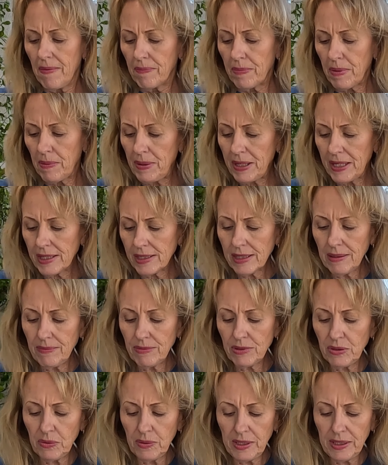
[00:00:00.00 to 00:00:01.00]
But because
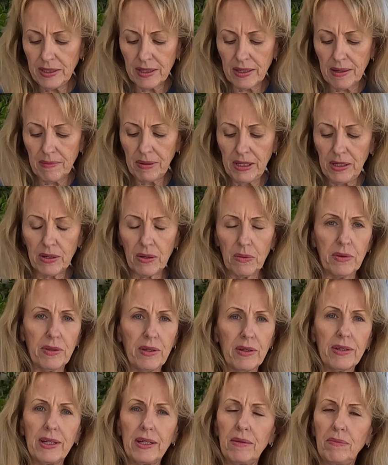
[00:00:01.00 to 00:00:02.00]
I'm doing them here where
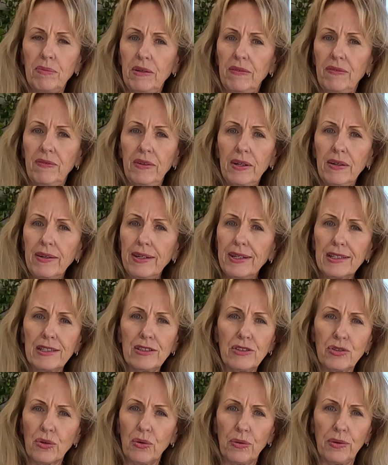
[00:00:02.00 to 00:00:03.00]
they're going to be very
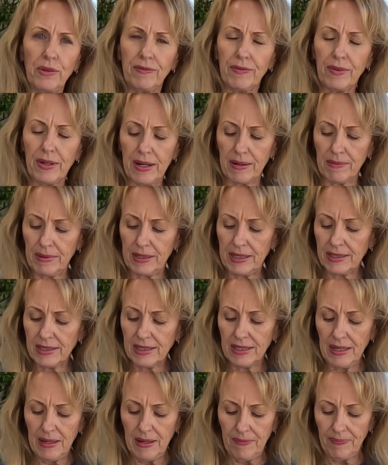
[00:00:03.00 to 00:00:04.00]
controlled
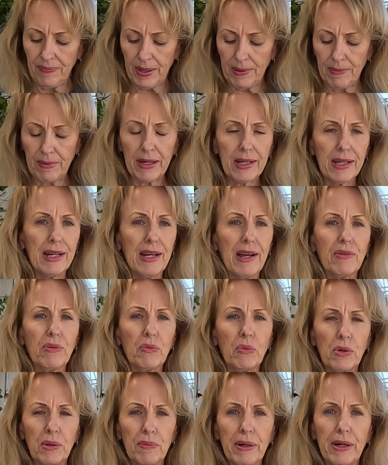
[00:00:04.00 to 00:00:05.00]
environment, I'm not going to have to
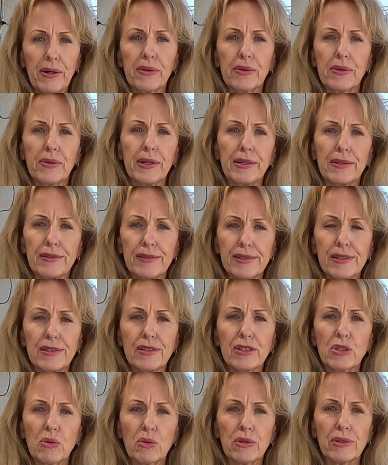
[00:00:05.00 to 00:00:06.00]
worry about critters
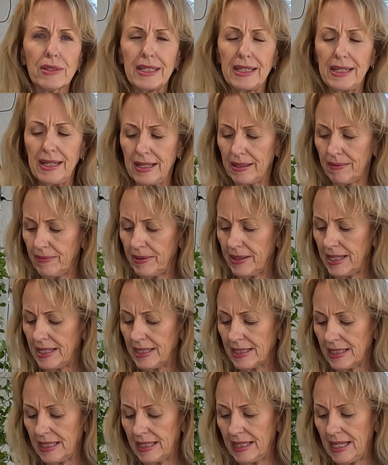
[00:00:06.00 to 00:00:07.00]
and squirrels eating them and
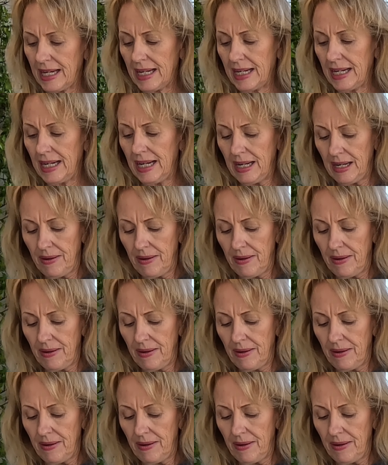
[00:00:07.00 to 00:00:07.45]
things like that.